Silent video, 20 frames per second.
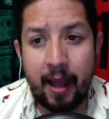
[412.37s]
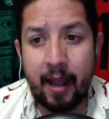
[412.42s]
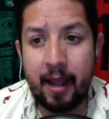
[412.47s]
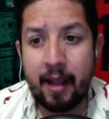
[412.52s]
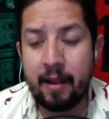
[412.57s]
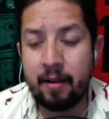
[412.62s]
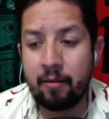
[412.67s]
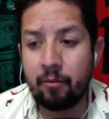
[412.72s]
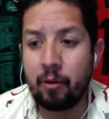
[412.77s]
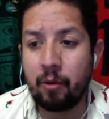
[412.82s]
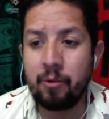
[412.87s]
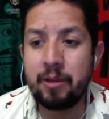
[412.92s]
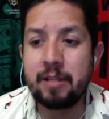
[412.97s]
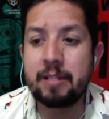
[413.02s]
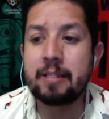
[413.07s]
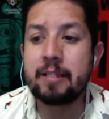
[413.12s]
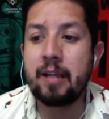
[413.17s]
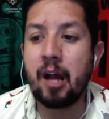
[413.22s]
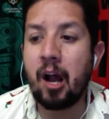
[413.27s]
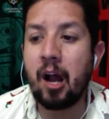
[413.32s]
and what we
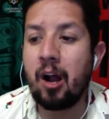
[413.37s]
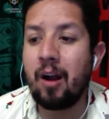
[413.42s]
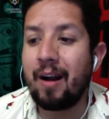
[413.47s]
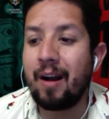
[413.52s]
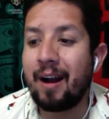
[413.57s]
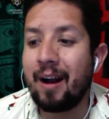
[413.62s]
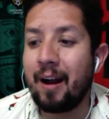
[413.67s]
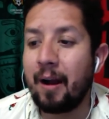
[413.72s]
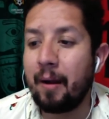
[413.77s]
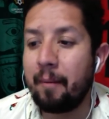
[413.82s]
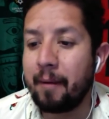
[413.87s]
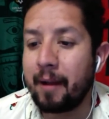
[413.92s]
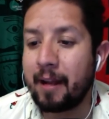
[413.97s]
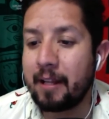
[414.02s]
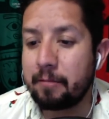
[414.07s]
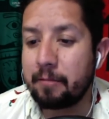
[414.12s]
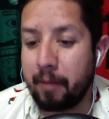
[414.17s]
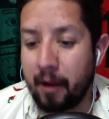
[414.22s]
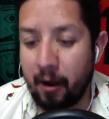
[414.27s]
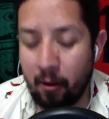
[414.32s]
saw
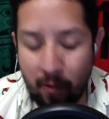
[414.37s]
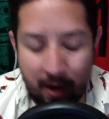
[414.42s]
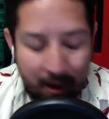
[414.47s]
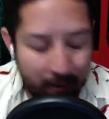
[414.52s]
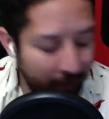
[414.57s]
against Paraguay.